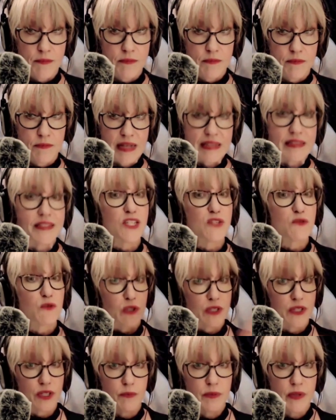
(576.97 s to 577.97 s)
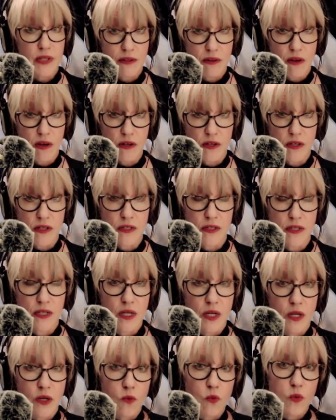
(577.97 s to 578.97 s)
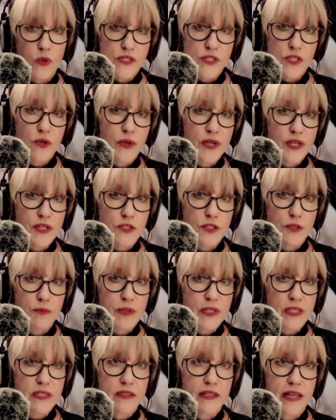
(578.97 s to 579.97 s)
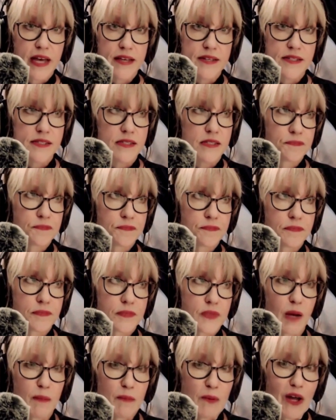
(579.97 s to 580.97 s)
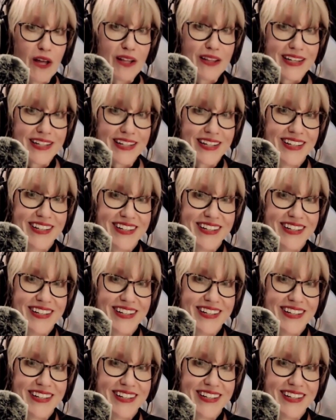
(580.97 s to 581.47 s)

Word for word: at least for a little bit longer, was going to be less appalling.